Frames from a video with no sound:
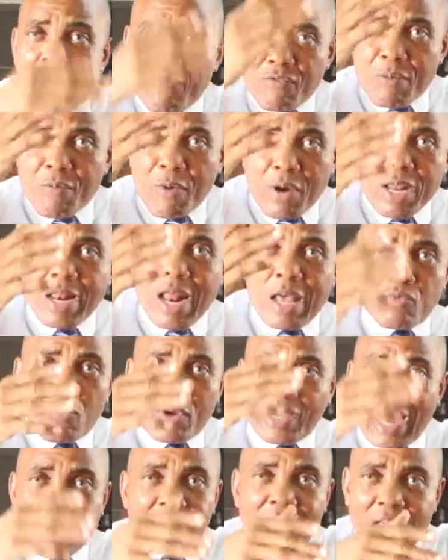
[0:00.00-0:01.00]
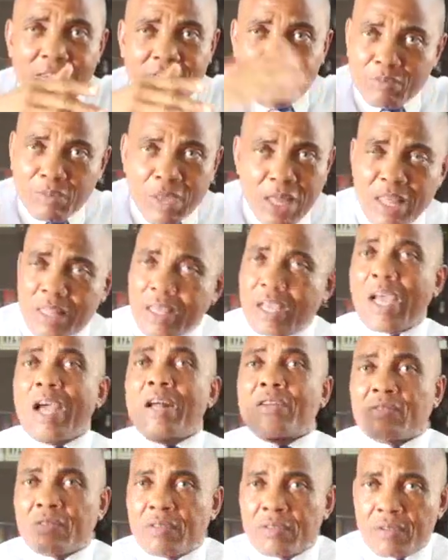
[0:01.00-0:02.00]
everybody that we can't accept anything
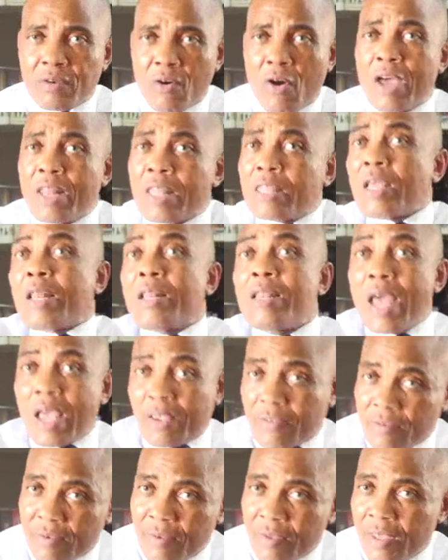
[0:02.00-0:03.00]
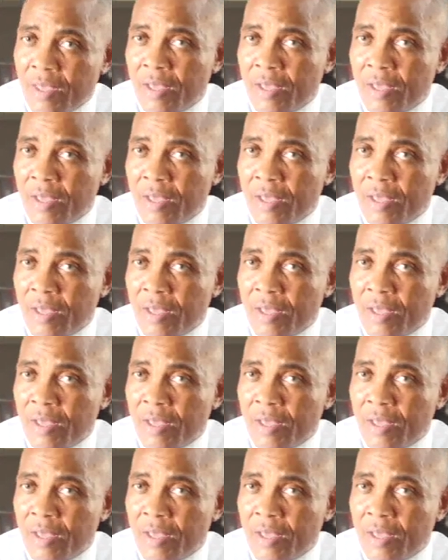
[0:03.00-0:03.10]
else or anything less.